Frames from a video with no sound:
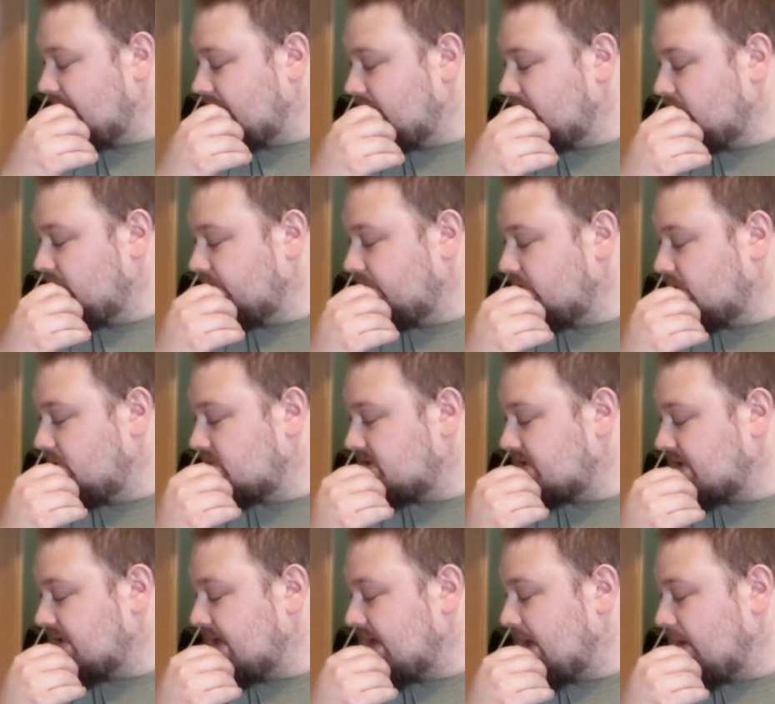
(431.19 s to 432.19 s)
I don't know if there
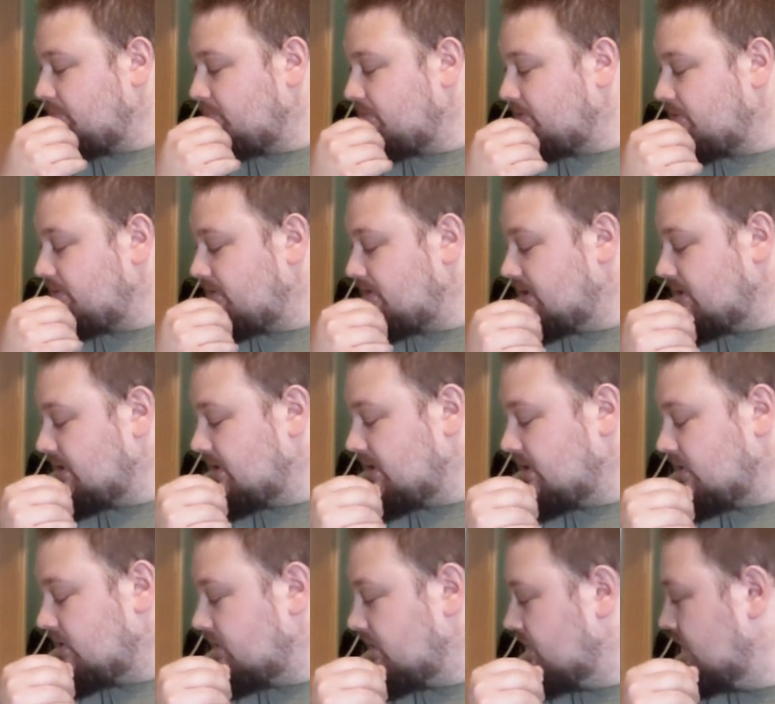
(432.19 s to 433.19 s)
was a gap
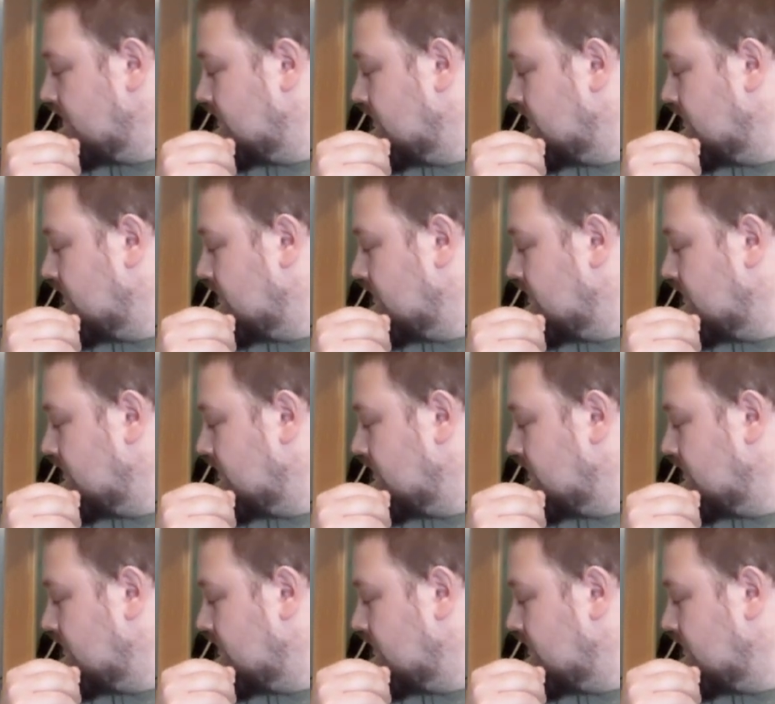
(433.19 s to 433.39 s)
in